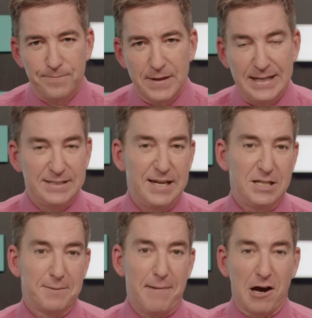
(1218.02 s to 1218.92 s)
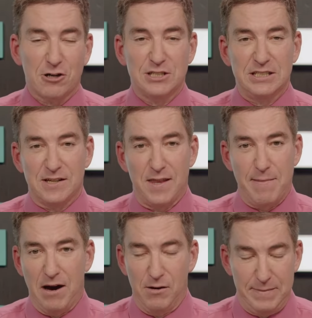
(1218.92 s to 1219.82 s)
And he's saying democracy is on the
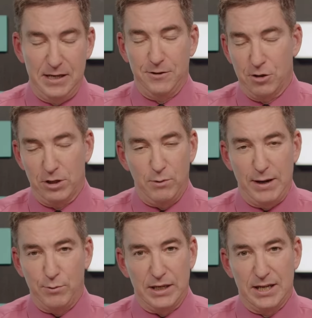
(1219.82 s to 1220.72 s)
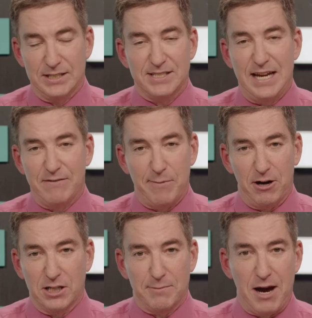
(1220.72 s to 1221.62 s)
ballot, meaning the only way we can save
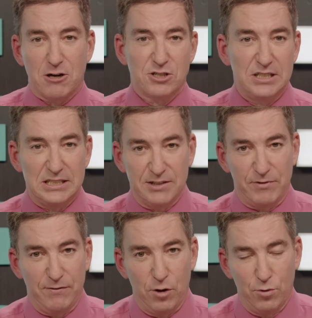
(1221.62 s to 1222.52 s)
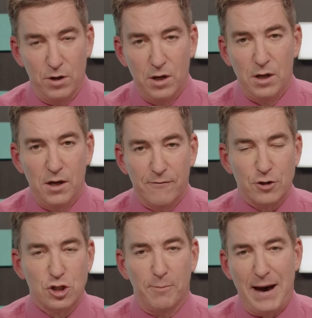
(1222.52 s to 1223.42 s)
American democracy is if we vote
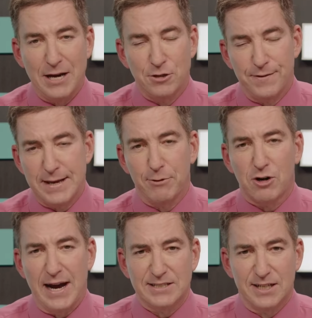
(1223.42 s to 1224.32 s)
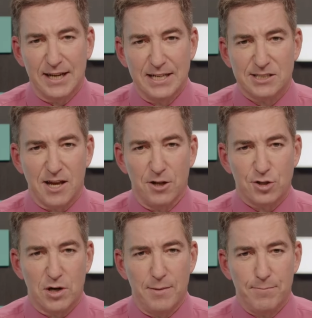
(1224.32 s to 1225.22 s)
for Joe Biden or the Democrats and against Donald
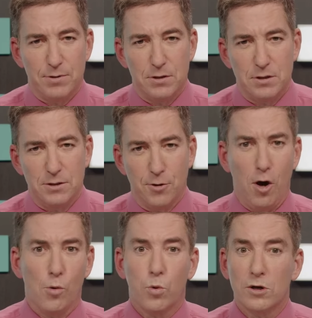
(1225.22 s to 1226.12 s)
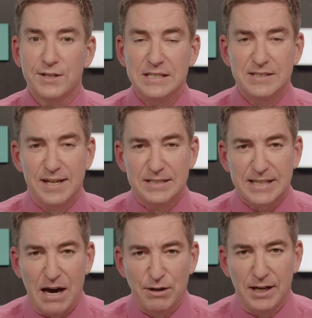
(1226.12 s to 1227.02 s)
Trump. The whole world, he said, is
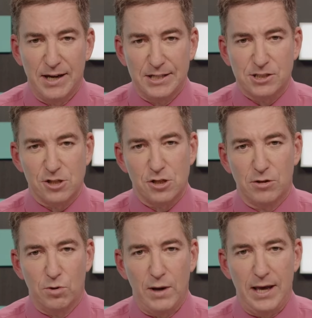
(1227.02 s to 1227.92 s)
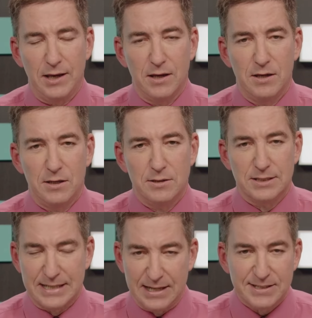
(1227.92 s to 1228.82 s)
counting on us to show the way.
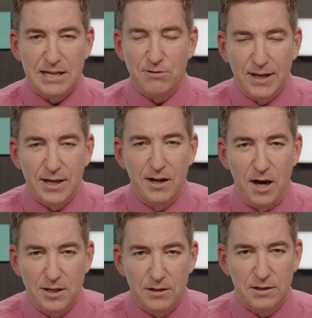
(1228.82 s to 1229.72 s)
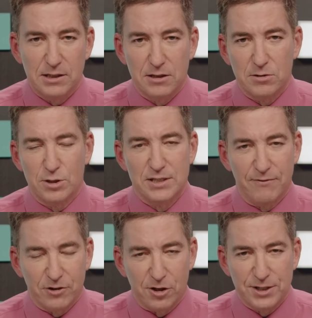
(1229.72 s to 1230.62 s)
Does that sound like an unclear or
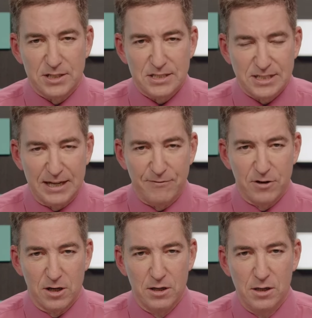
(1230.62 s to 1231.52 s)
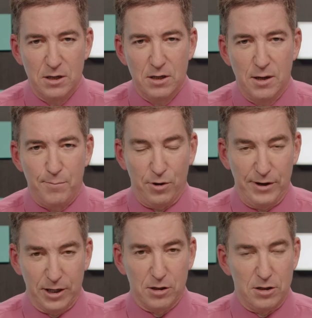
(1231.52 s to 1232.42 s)
difficult to decipher
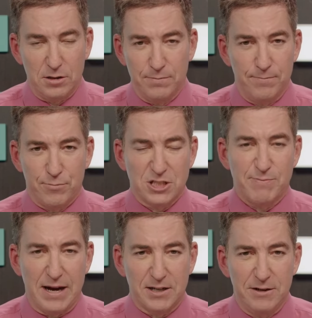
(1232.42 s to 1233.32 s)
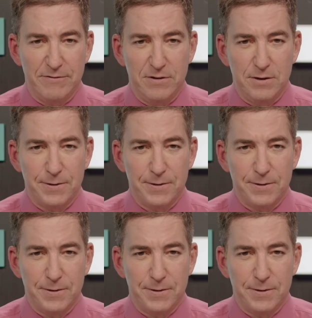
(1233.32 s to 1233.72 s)
political perspective?